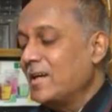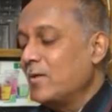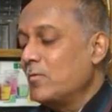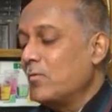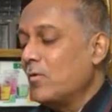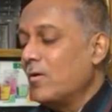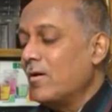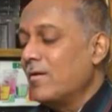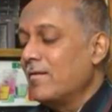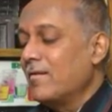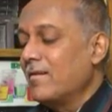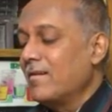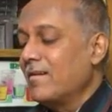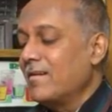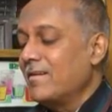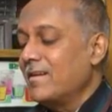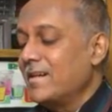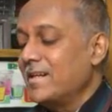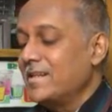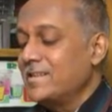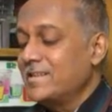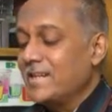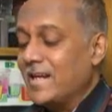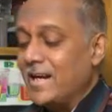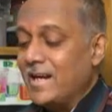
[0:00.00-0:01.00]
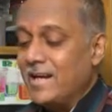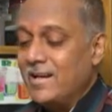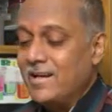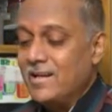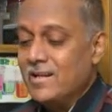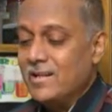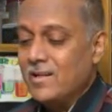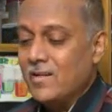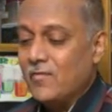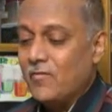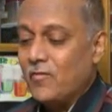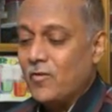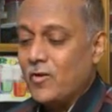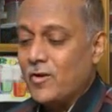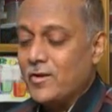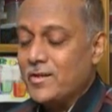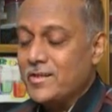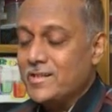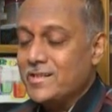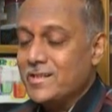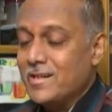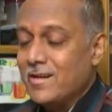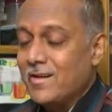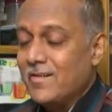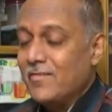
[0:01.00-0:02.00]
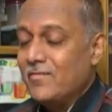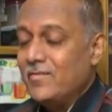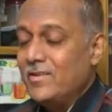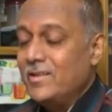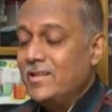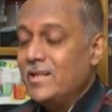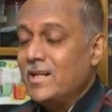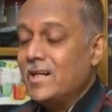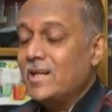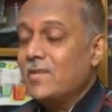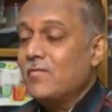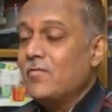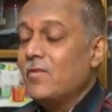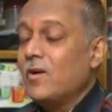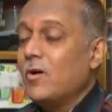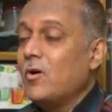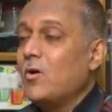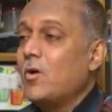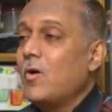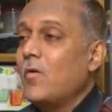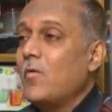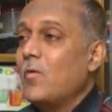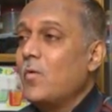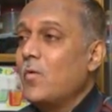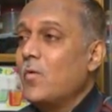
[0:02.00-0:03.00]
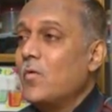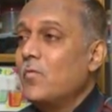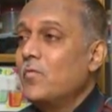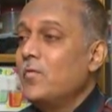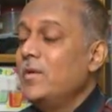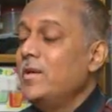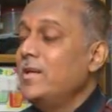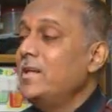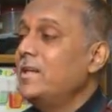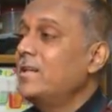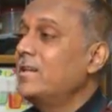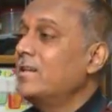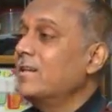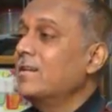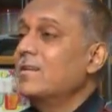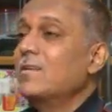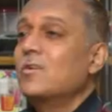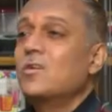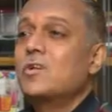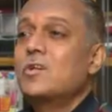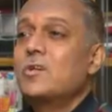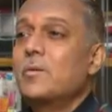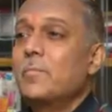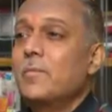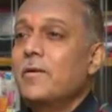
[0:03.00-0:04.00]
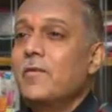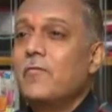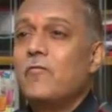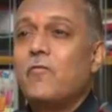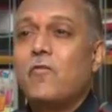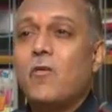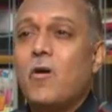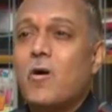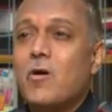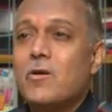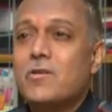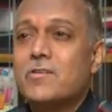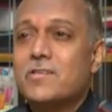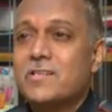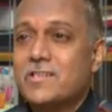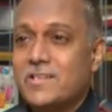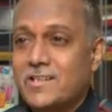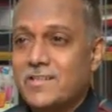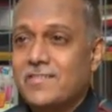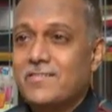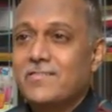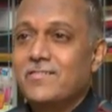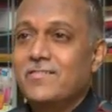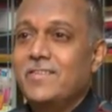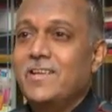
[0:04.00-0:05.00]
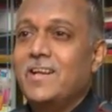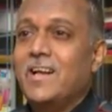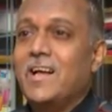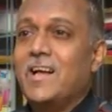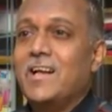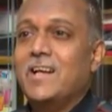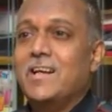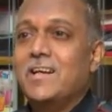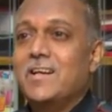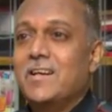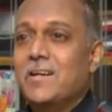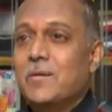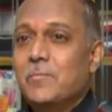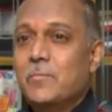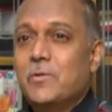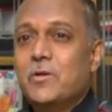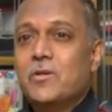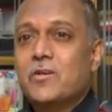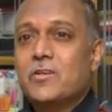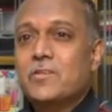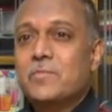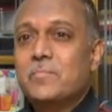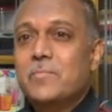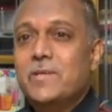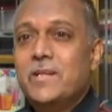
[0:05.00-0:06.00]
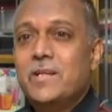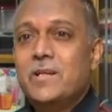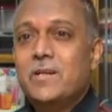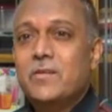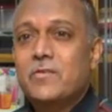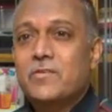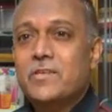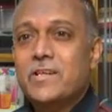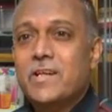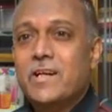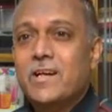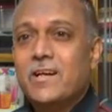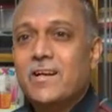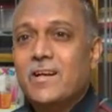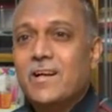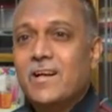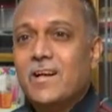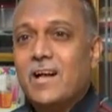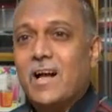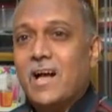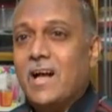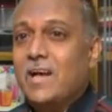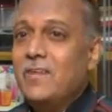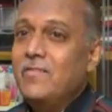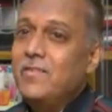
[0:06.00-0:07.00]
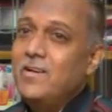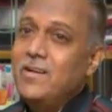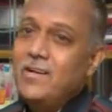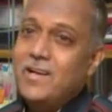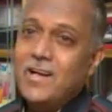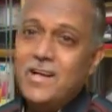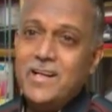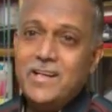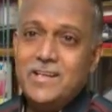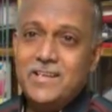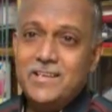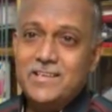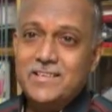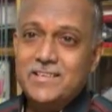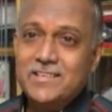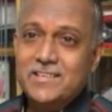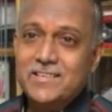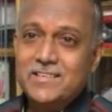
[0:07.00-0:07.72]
wanderer exiled in the forest, will that vow, will it turn out to be false? Will I? Because meaning to say, I will die.